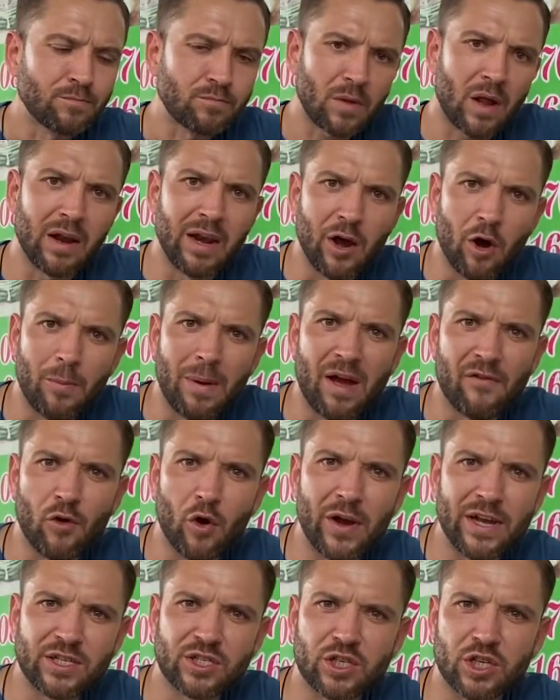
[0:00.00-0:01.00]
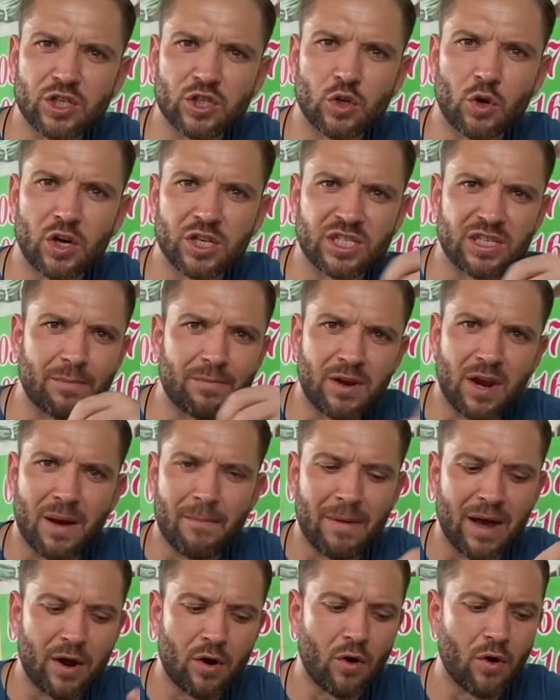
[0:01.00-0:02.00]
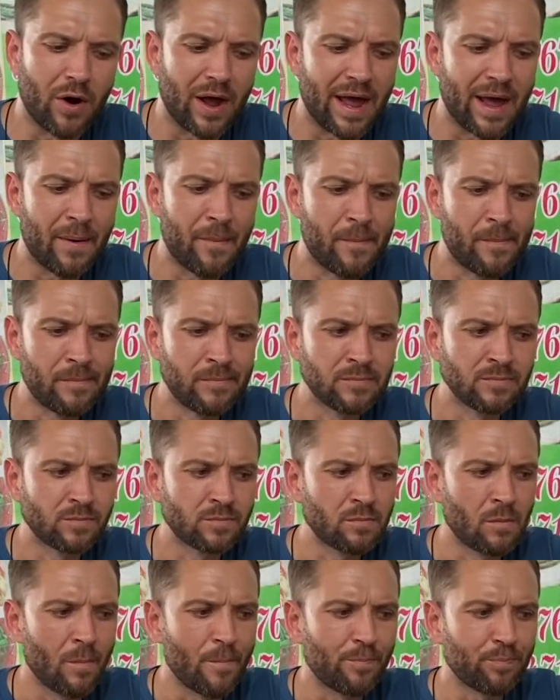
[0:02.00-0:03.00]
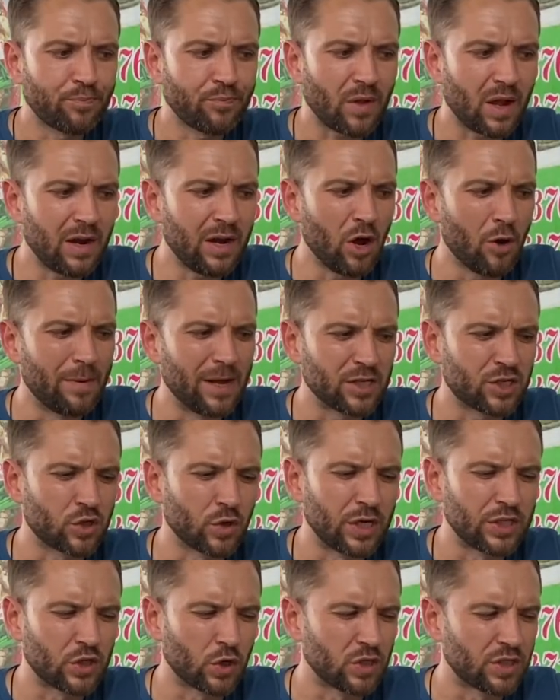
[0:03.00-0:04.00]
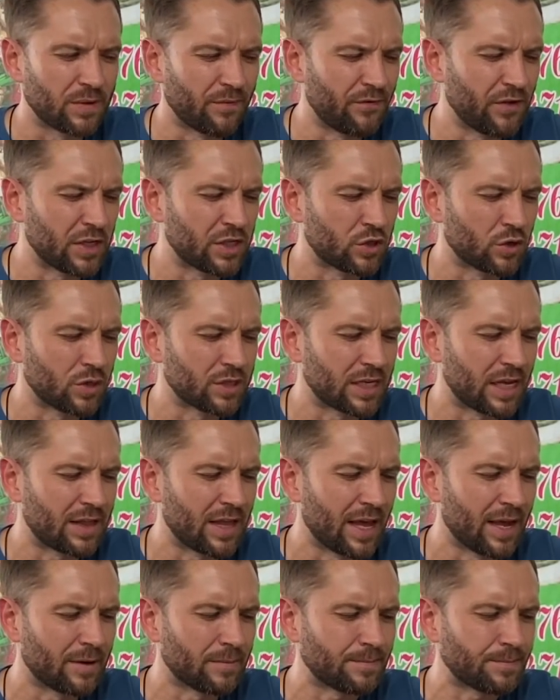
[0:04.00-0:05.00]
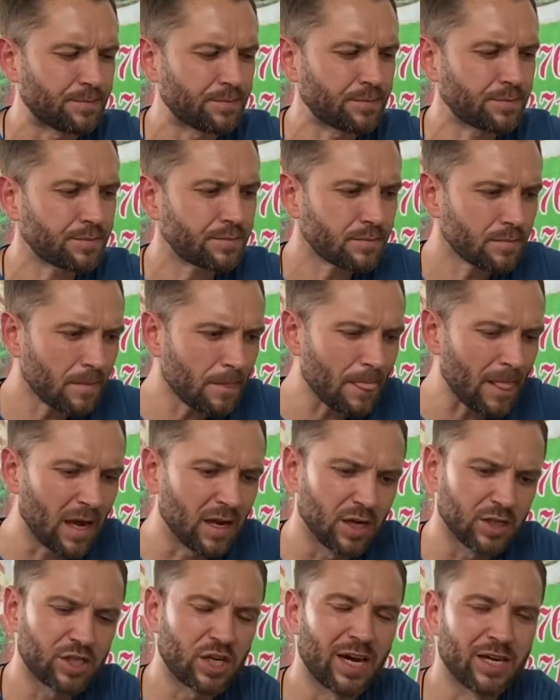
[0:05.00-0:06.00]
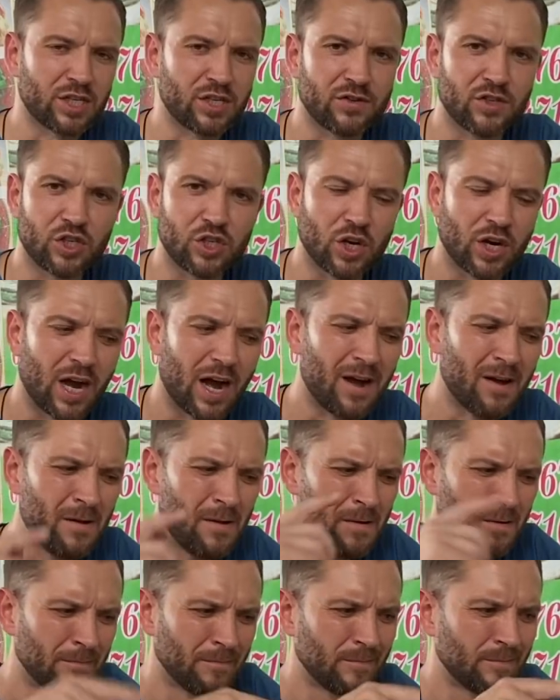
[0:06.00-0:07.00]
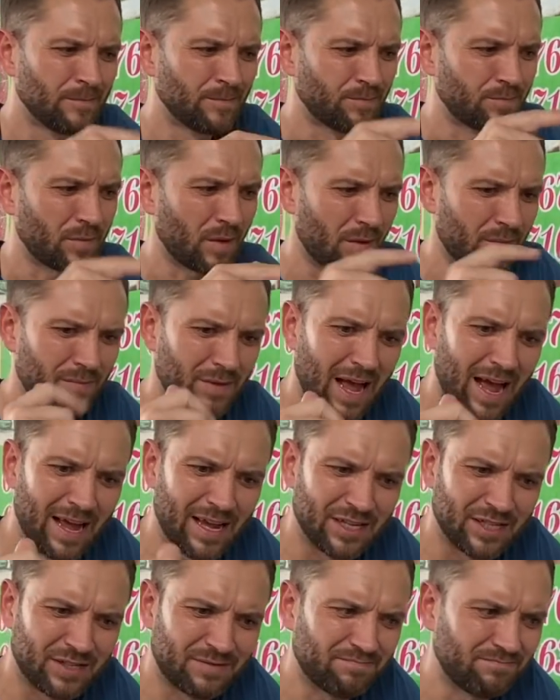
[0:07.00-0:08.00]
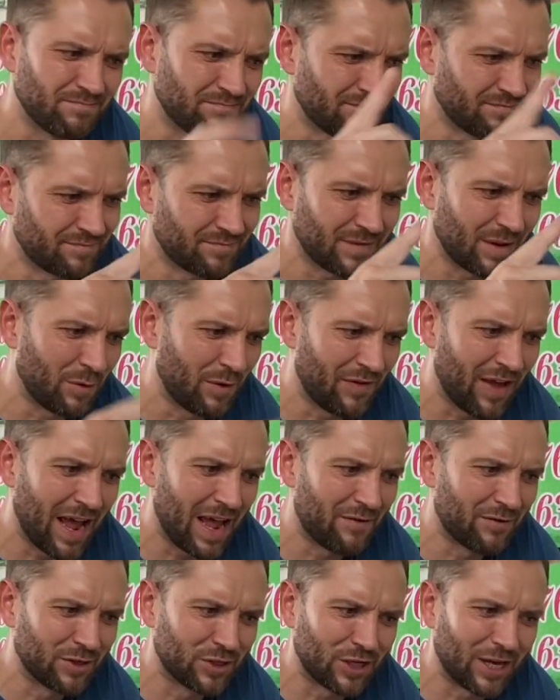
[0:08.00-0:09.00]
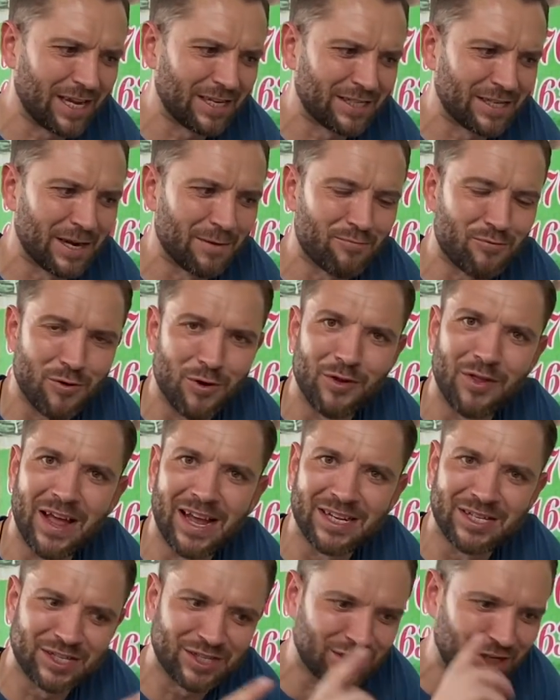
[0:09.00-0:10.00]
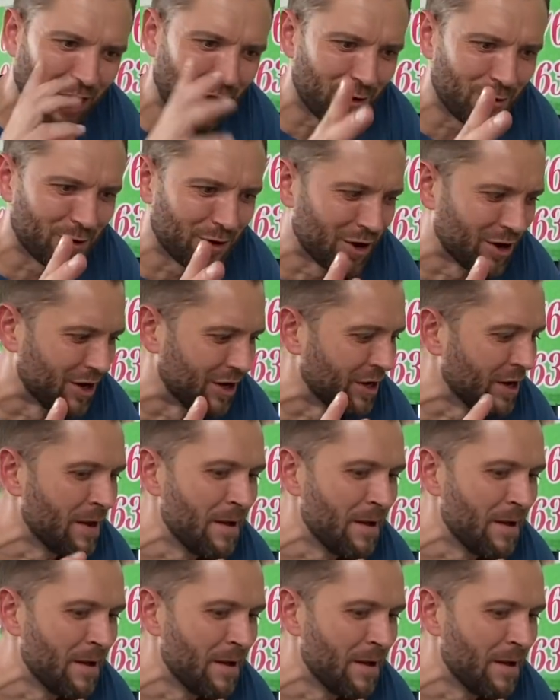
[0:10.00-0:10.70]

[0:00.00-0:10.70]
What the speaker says: little bit of oyster sauce, some naman hoi, a little bit of soy sauce, some fish sauce, I think, and a touch of sugar. That is, without even tasting a prawn, that is so good.